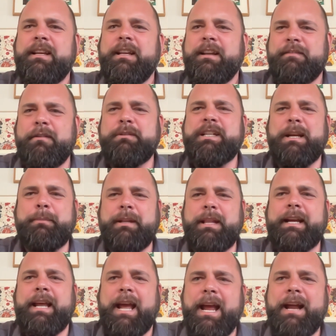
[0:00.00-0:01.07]
it was going to be
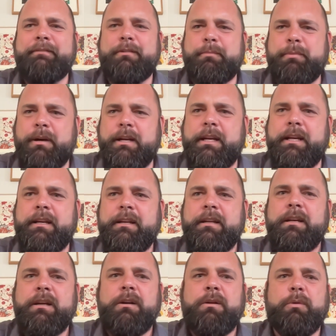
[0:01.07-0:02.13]
like, hey, everybody,
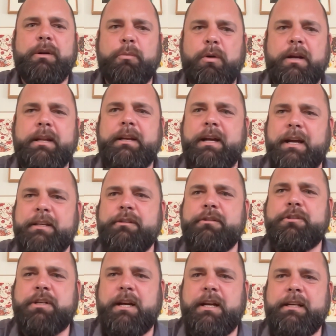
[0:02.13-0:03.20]
we want to not
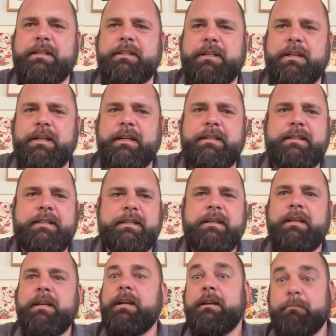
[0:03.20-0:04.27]
use Chinese goods.
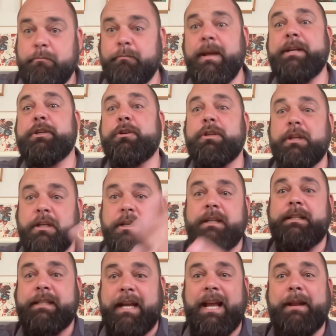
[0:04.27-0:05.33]
Make sure the goods
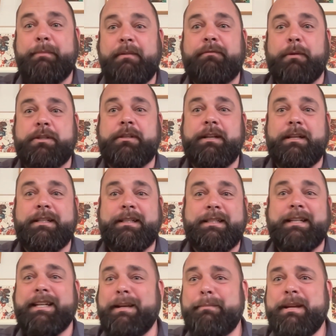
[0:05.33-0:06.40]
can be first United States
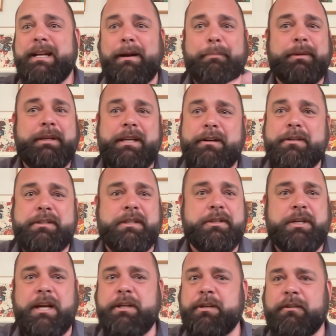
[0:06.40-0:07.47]
and give me a couple of years to
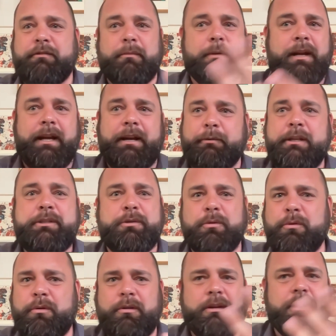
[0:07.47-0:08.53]
change over my
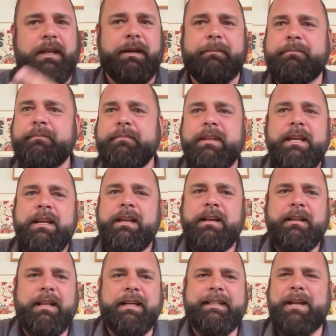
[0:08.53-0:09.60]
retool. And
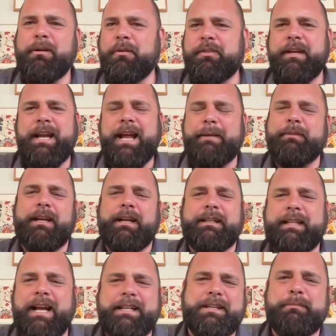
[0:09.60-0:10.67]
like that whole thing happened like
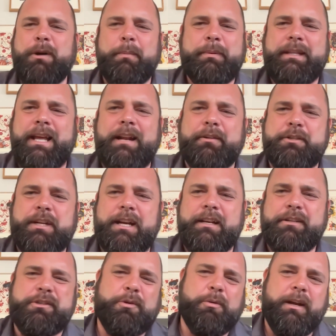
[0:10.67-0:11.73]
that. So I'm hoping that'll
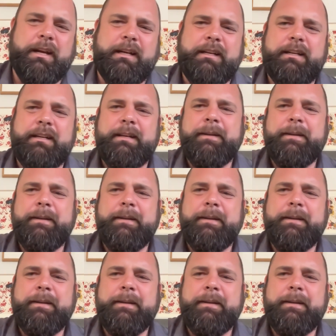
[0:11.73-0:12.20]
change quick.